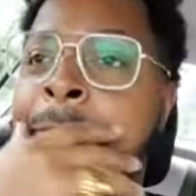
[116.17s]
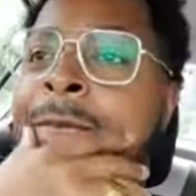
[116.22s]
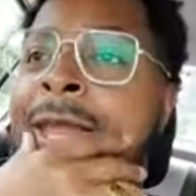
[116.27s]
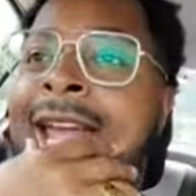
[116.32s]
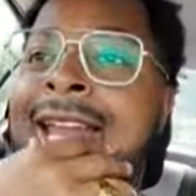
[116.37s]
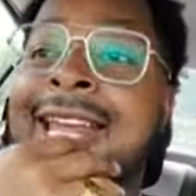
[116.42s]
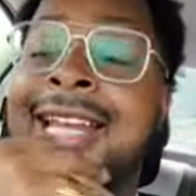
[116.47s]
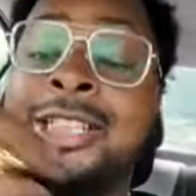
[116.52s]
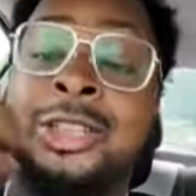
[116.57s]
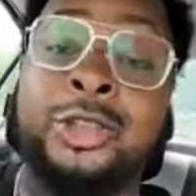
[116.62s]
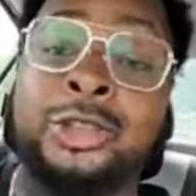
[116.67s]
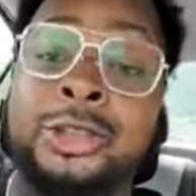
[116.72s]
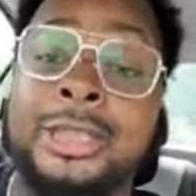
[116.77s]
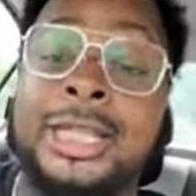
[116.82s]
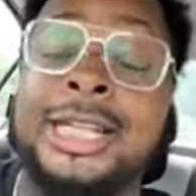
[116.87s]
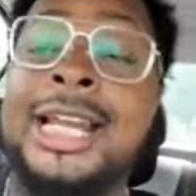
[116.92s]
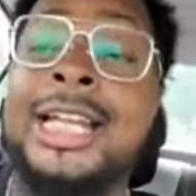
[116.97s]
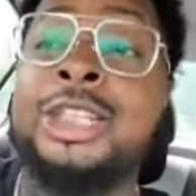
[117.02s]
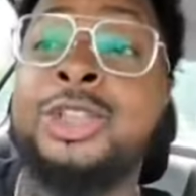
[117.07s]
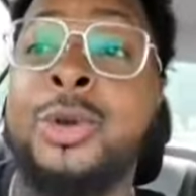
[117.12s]
And then
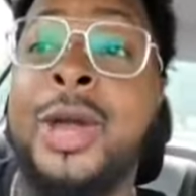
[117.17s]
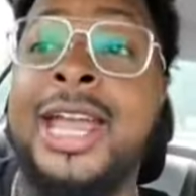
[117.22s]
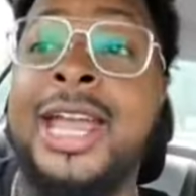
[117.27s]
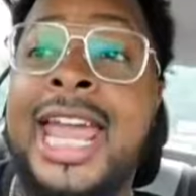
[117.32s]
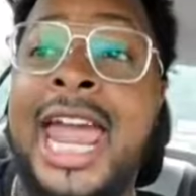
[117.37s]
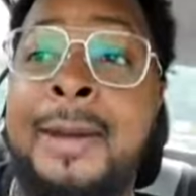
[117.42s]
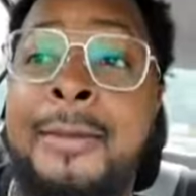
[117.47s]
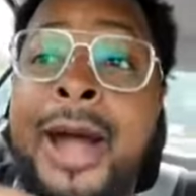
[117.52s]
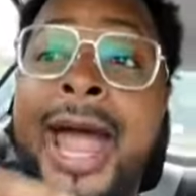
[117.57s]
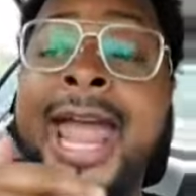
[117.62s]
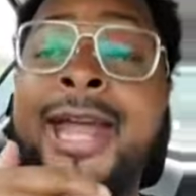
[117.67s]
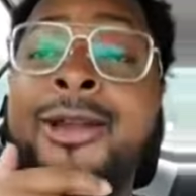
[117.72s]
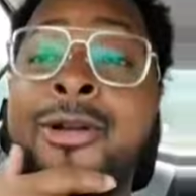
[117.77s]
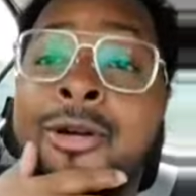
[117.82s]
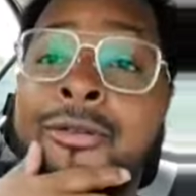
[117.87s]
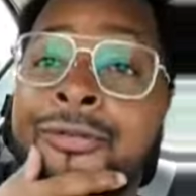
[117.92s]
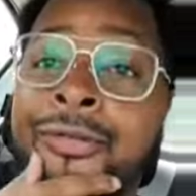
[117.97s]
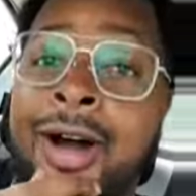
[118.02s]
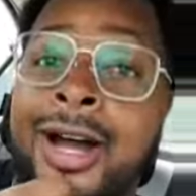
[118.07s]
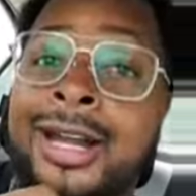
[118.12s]
this joint came on, Ain't No
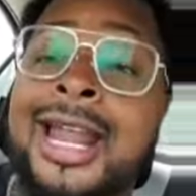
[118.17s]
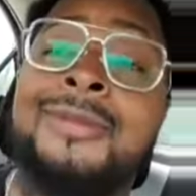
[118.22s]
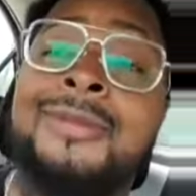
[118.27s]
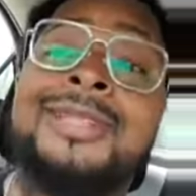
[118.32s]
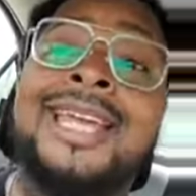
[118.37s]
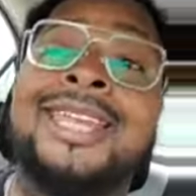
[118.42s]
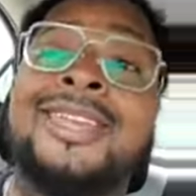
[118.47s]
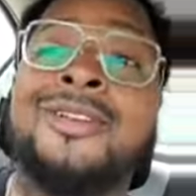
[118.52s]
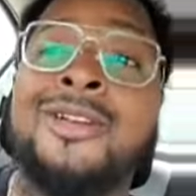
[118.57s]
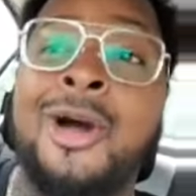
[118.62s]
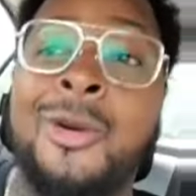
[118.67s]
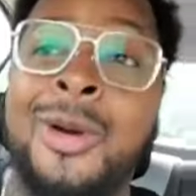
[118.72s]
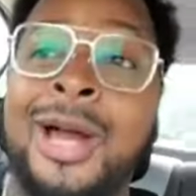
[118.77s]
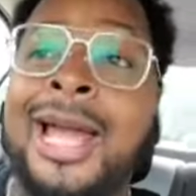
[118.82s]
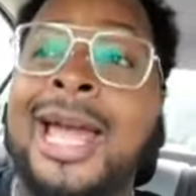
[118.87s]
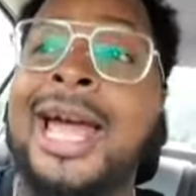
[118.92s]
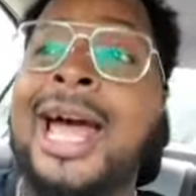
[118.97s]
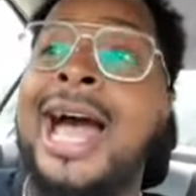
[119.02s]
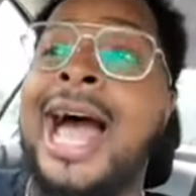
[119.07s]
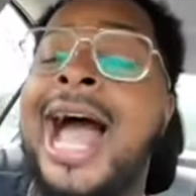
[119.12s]
Fun. I was like, you know what?
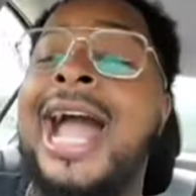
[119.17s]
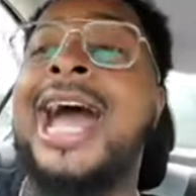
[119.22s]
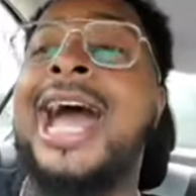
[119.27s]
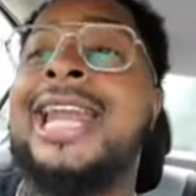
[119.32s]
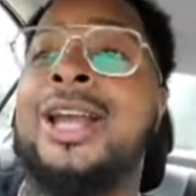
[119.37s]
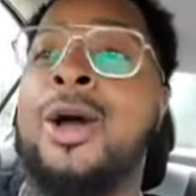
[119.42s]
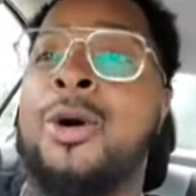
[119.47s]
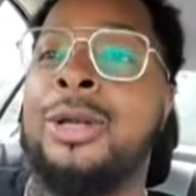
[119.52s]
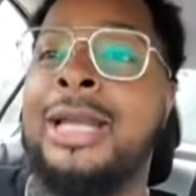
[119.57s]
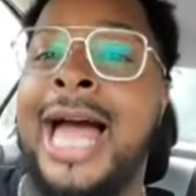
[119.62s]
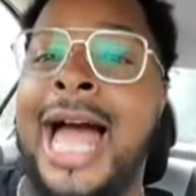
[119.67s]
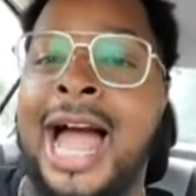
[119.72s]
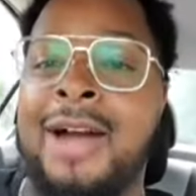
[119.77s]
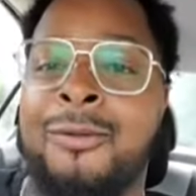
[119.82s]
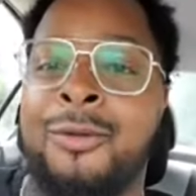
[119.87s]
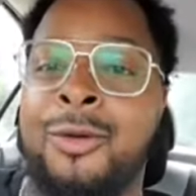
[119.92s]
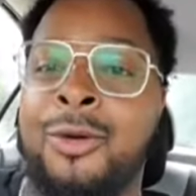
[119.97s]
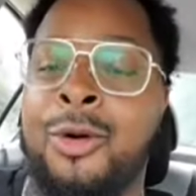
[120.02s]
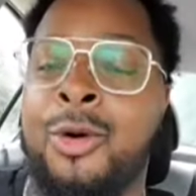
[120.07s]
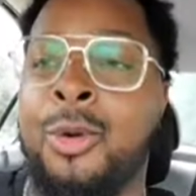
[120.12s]
I gotta go live
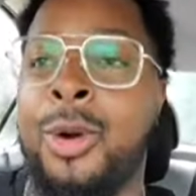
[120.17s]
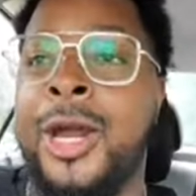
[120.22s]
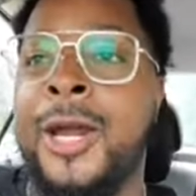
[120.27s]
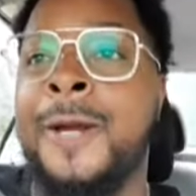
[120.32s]
real quick.